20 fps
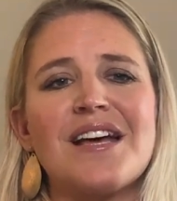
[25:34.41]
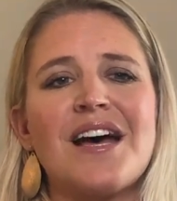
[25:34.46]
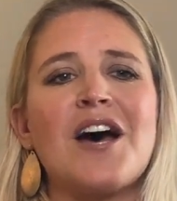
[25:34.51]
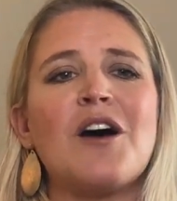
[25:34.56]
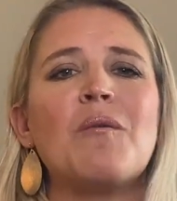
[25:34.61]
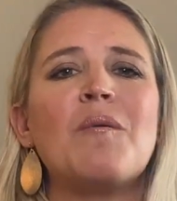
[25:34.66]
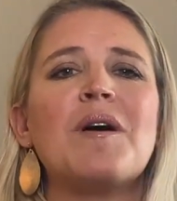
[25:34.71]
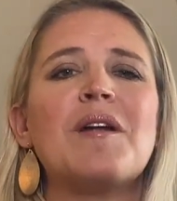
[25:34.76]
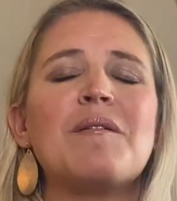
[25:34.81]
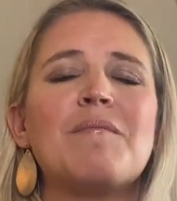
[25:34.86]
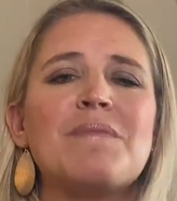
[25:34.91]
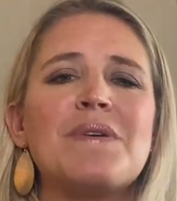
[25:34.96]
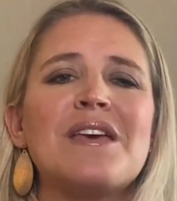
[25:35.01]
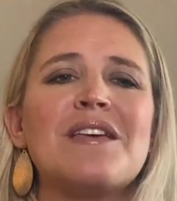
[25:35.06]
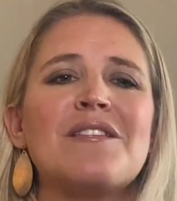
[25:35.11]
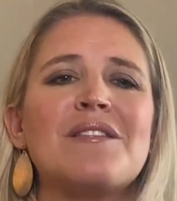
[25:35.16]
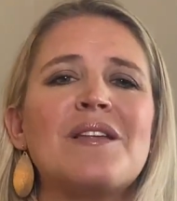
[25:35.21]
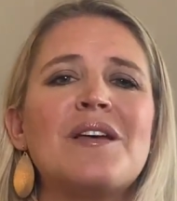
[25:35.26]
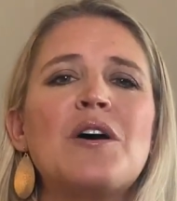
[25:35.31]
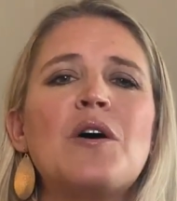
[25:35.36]
I want to
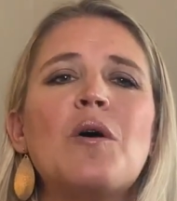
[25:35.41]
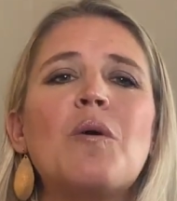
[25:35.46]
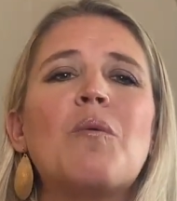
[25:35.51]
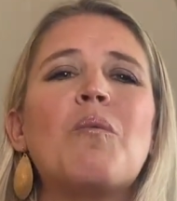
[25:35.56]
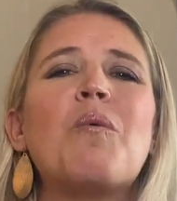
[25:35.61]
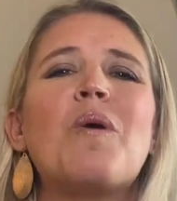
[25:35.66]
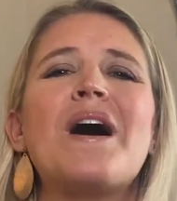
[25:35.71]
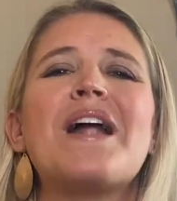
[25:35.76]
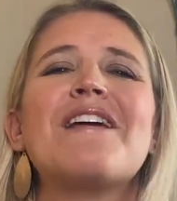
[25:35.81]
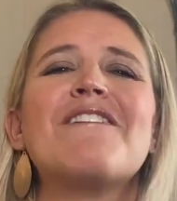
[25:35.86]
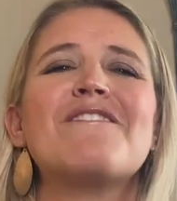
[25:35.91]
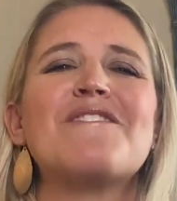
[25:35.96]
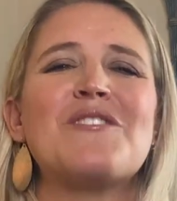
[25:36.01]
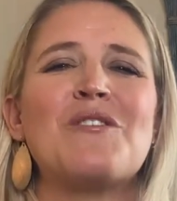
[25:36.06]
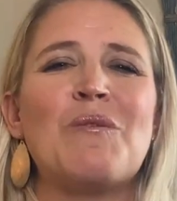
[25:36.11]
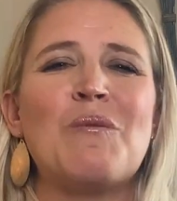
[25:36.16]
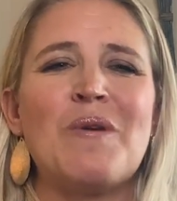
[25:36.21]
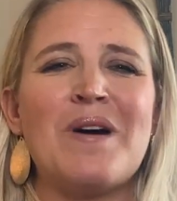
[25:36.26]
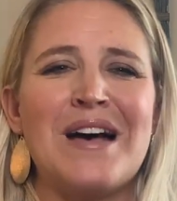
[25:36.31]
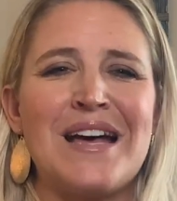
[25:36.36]
be one of
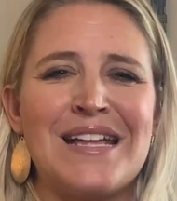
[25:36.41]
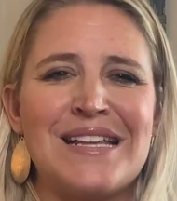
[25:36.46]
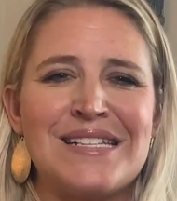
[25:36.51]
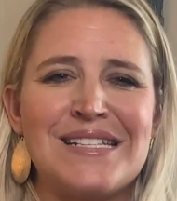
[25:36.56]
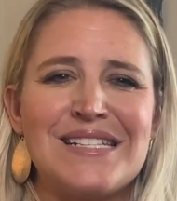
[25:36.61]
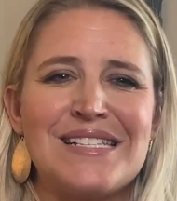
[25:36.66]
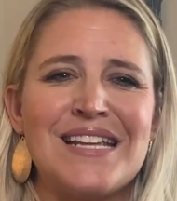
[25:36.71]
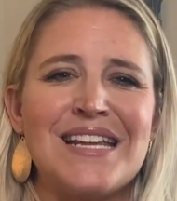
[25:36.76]
the ones